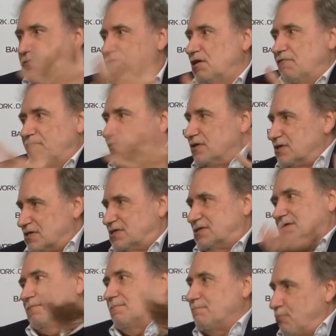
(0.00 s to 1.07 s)

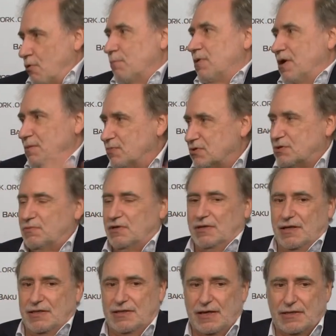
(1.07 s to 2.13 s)
defense problem or something
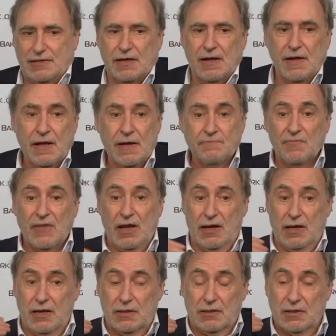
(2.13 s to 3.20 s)
like that.
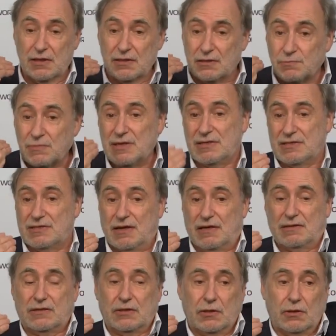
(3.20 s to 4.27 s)
And it means that